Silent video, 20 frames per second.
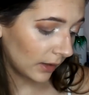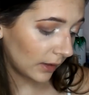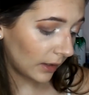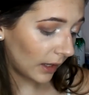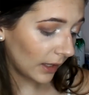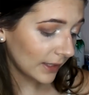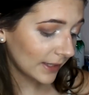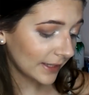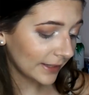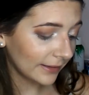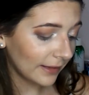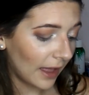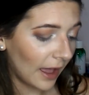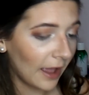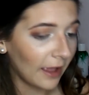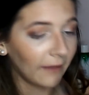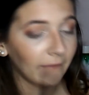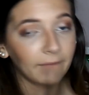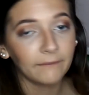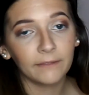that's
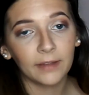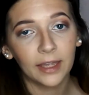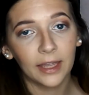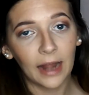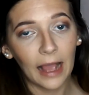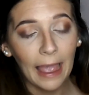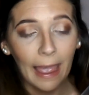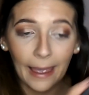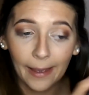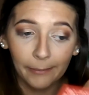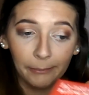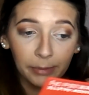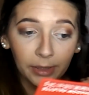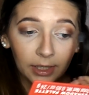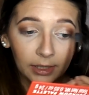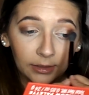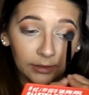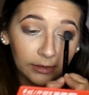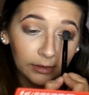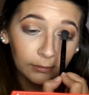life. It
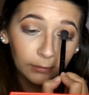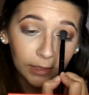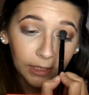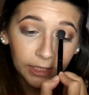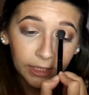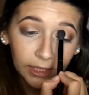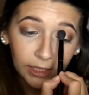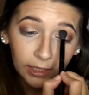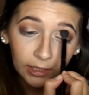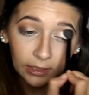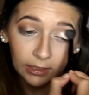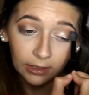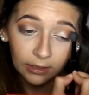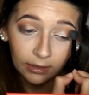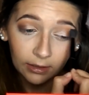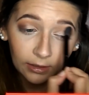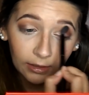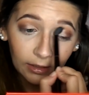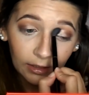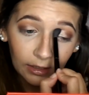happened. We're here.
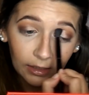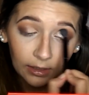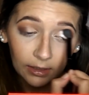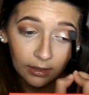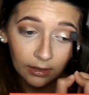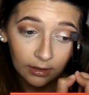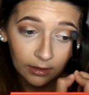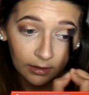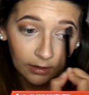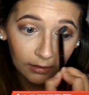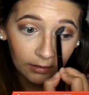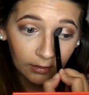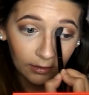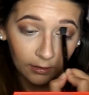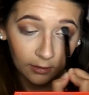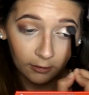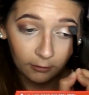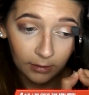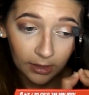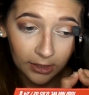
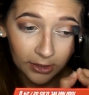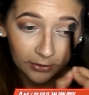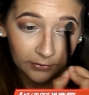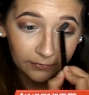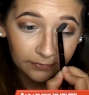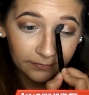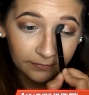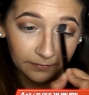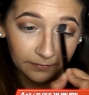Oh well.